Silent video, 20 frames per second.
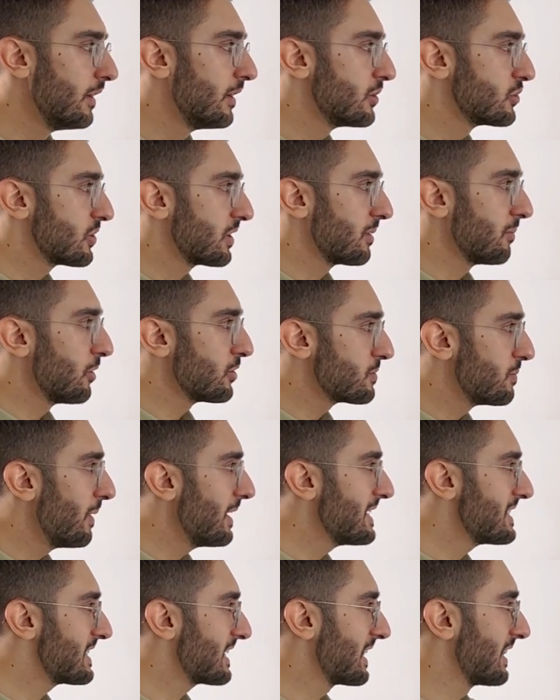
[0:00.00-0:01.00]
So the most
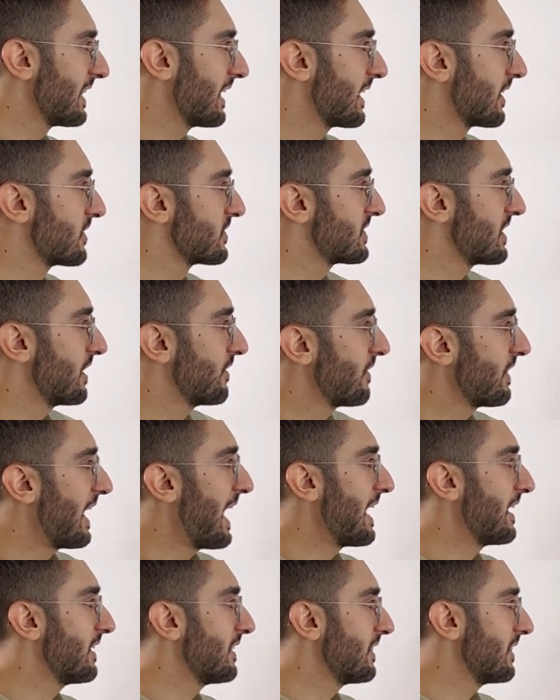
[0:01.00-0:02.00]
basic layer, instead of an,
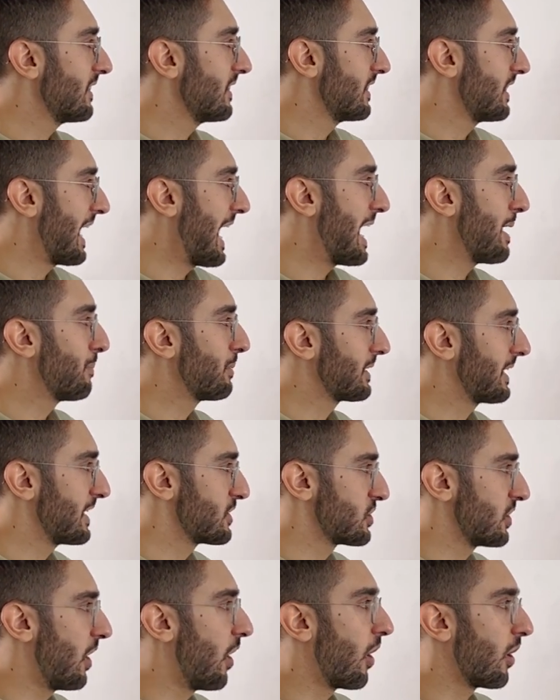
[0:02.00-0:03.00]
the
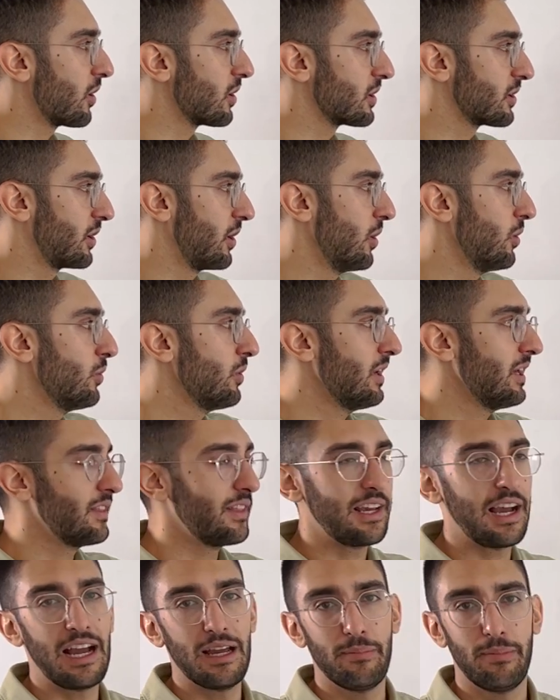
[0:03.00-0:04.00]
application hard coding
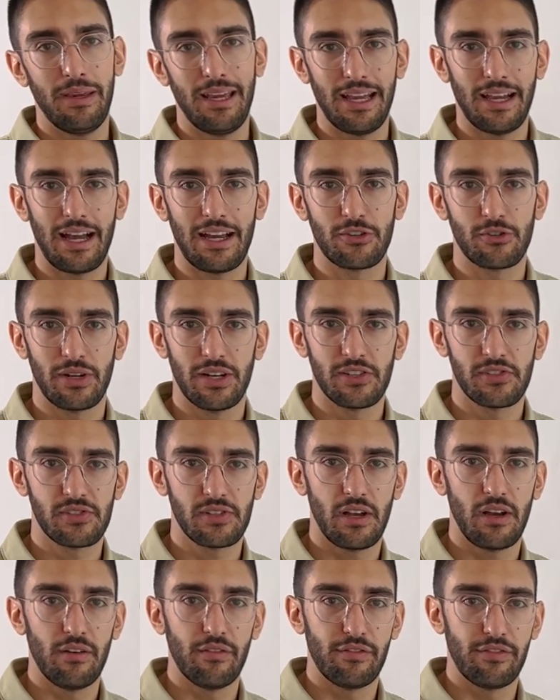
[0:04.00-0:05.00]
the IP address
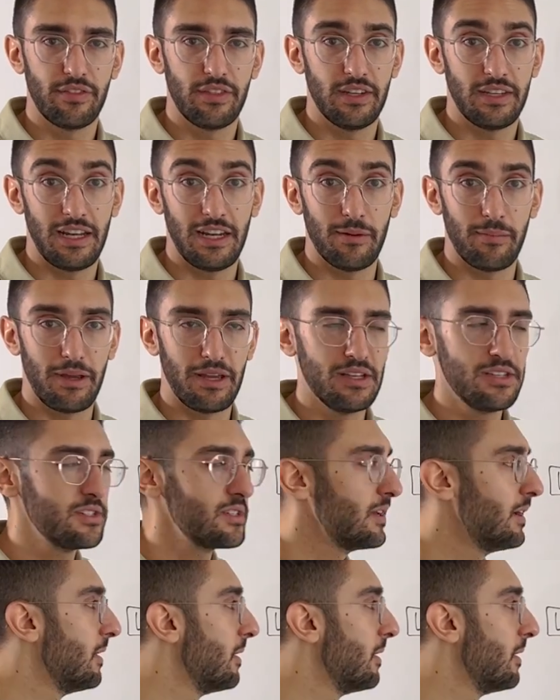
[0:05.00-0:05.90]
of the database,